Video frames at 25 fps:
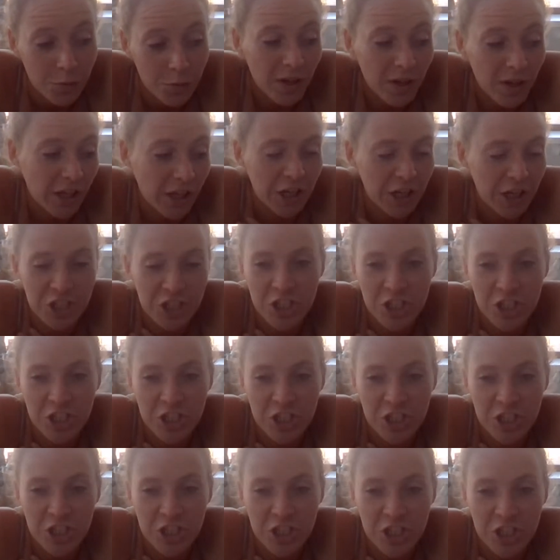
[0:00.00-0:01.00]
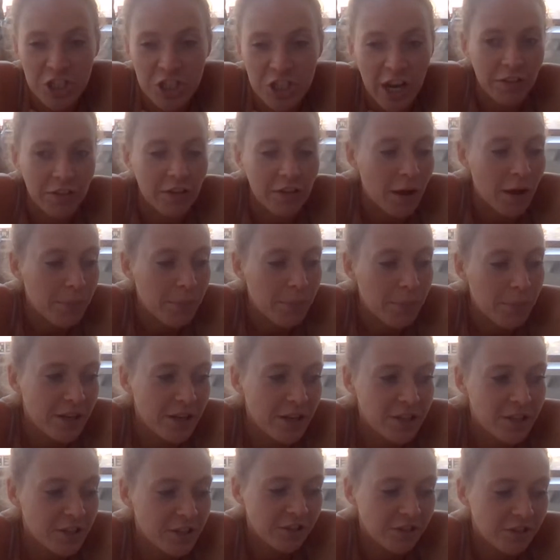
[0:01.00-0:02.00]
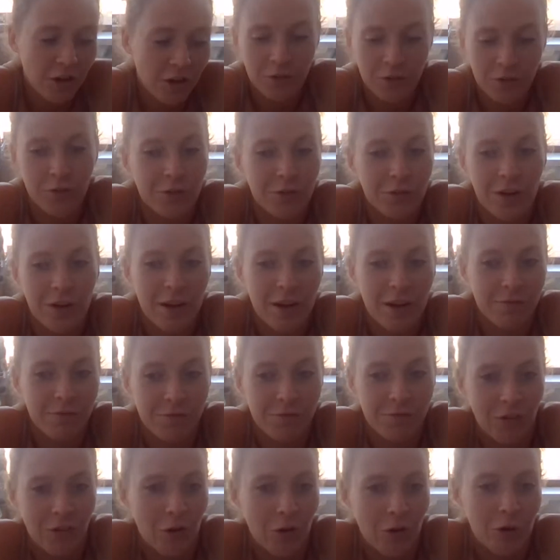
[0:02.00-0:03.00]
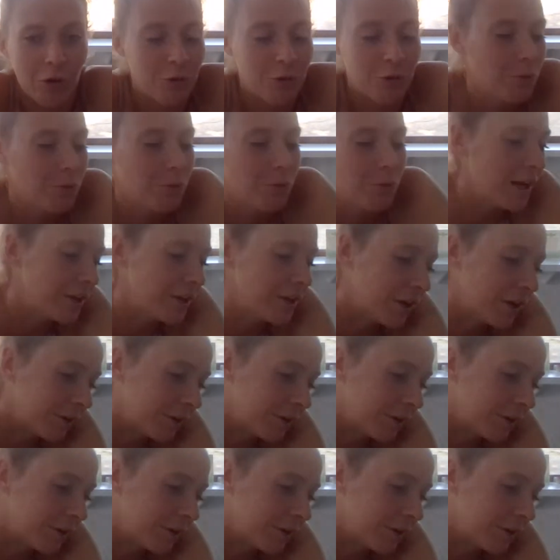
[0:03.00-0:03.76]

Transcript: We're gonna change things up and just go for round 4. Why